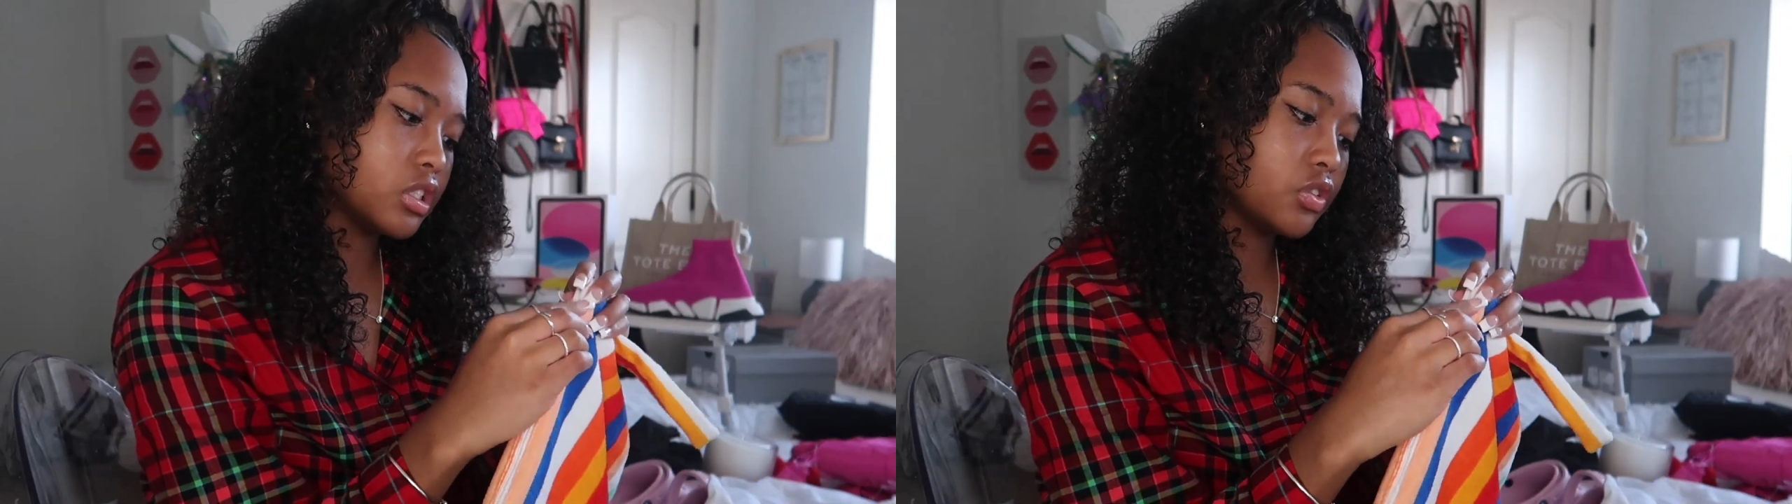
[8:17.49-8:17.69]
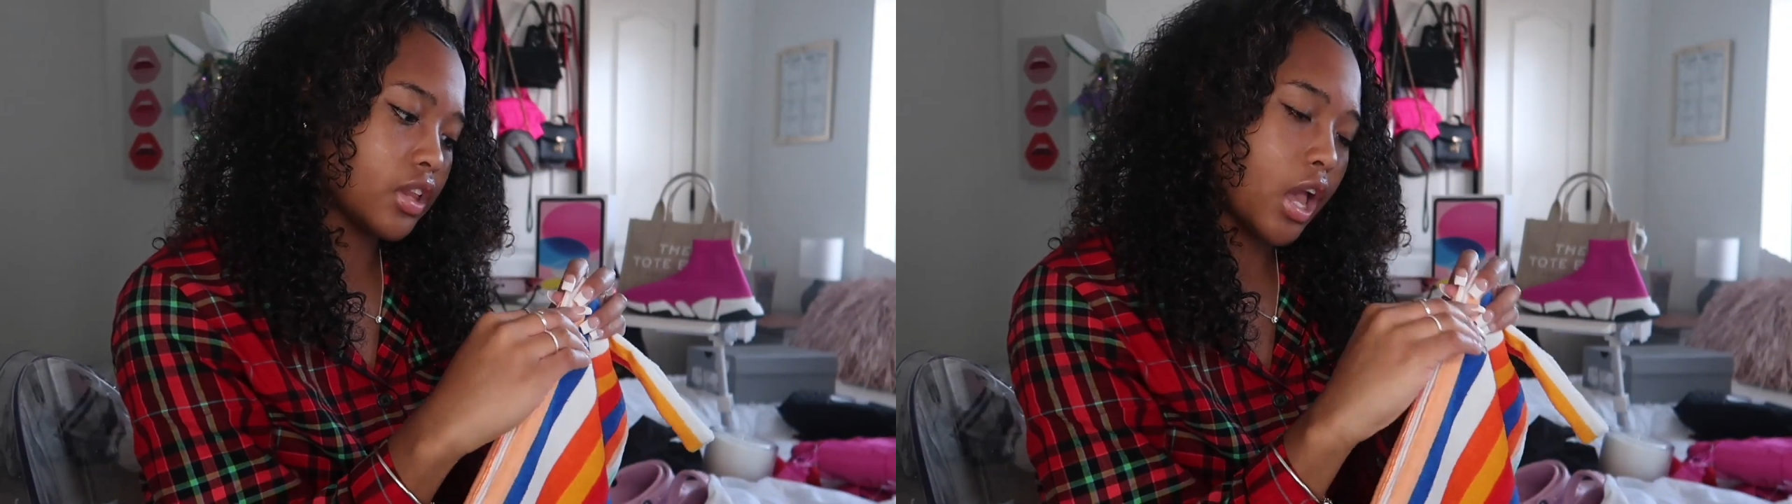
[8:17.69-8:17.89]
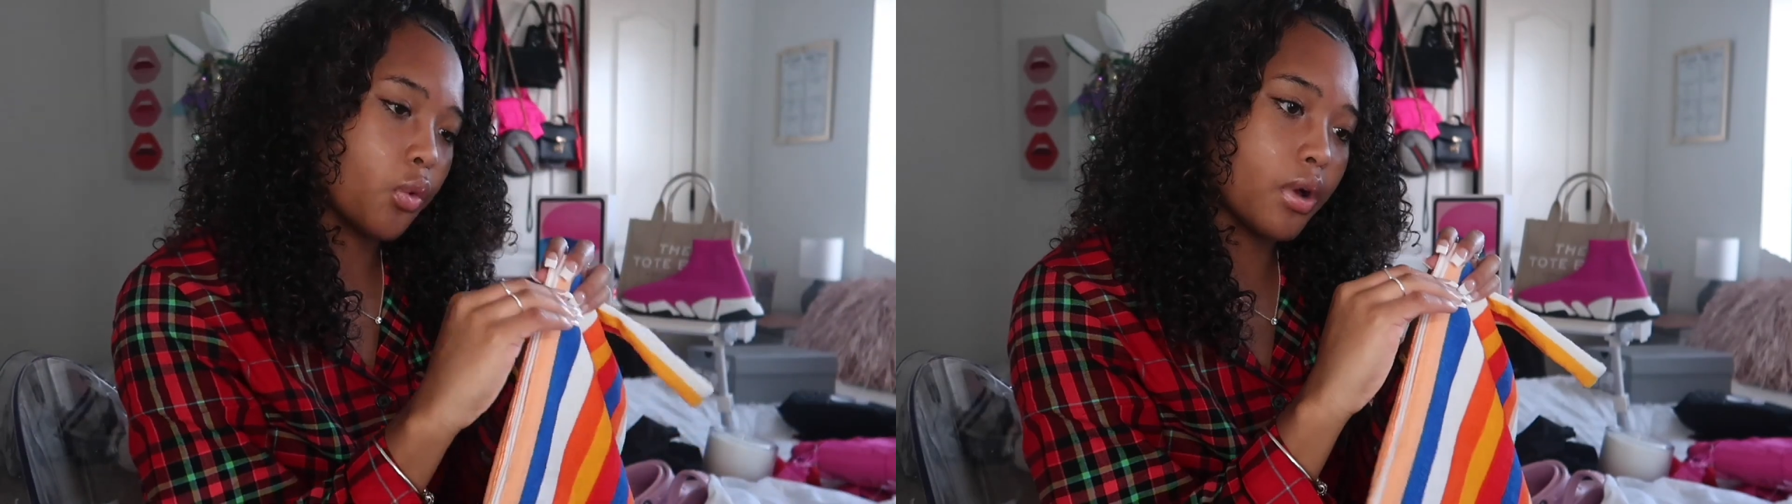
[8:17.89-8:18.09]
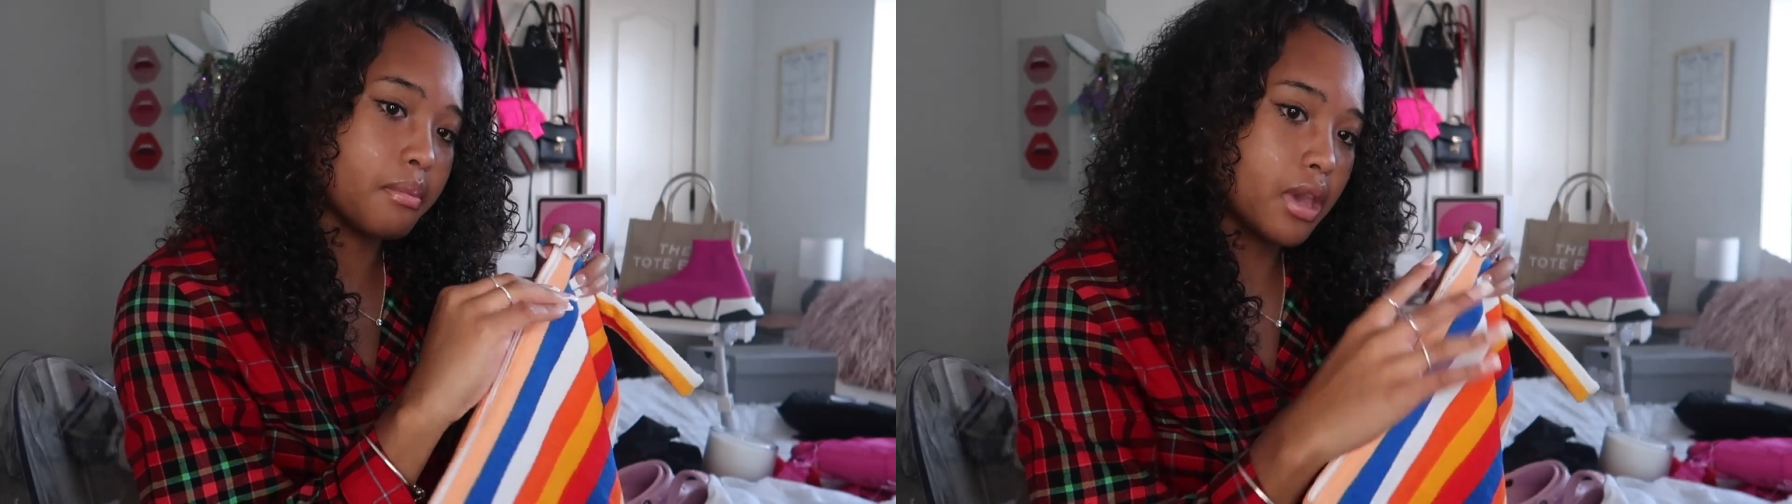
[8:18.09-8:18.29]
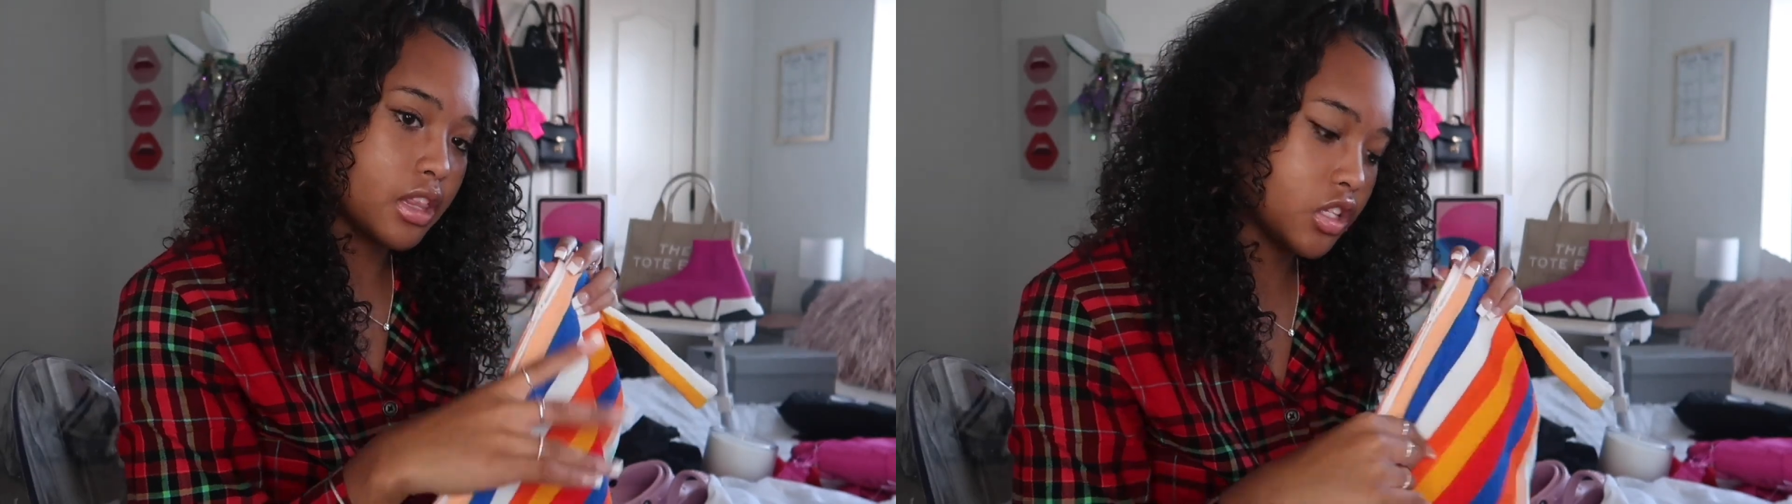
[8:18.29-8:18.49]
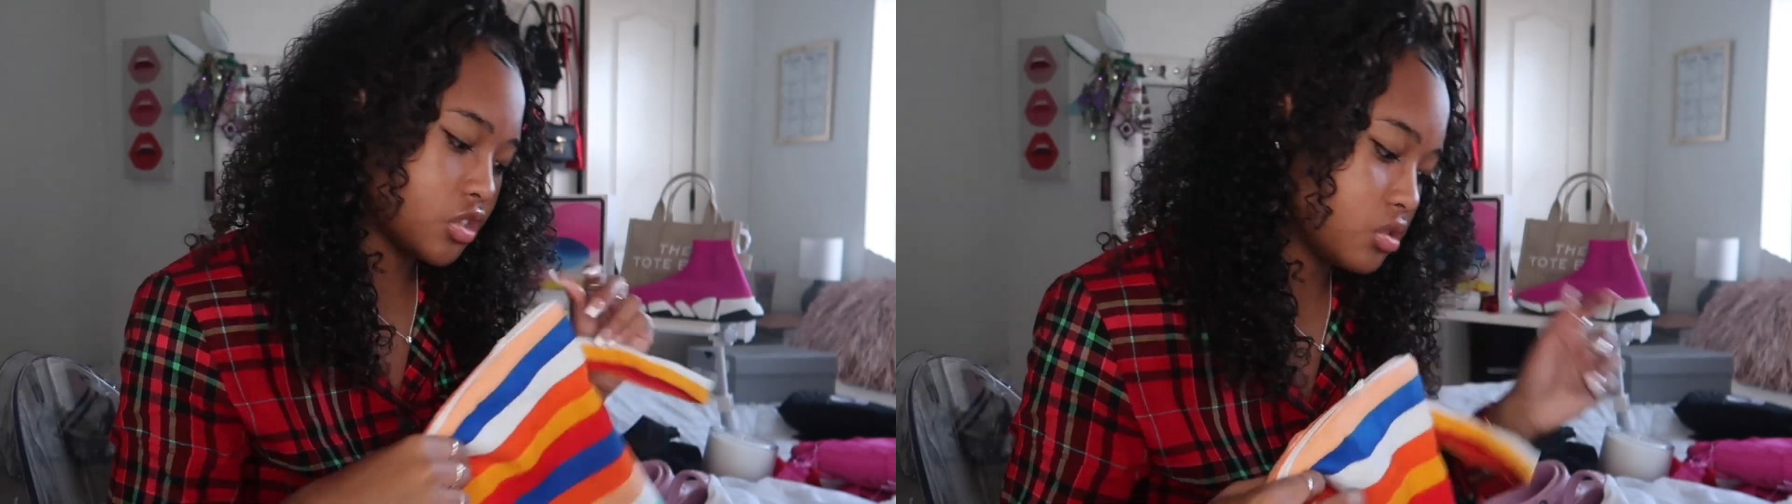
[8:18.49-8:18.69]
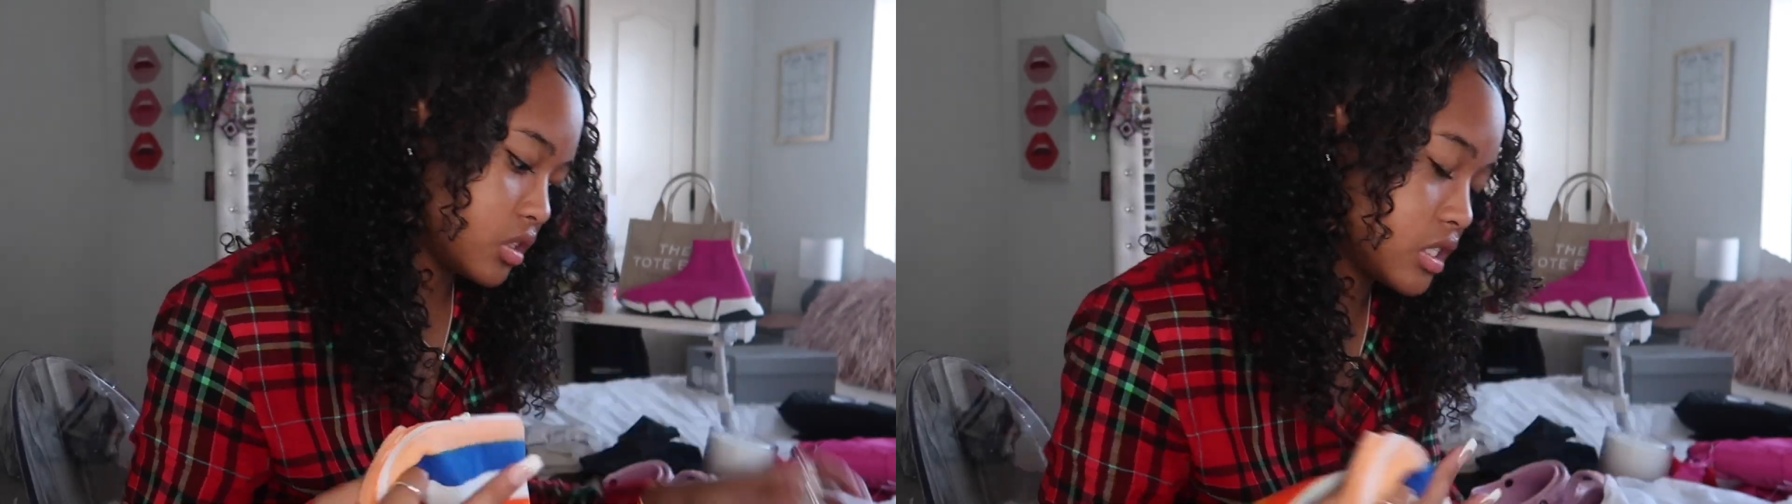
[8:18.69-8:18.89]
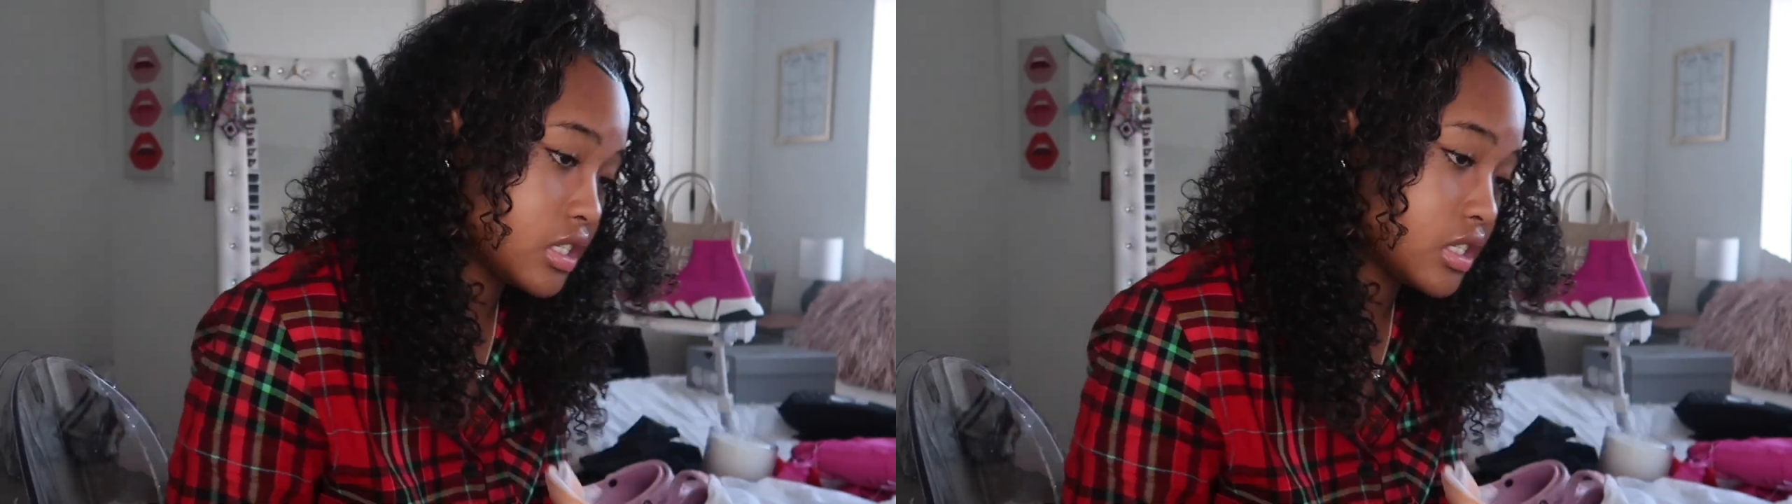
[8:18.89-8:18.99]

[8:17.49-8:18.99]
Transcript: just for like wet bathing suits and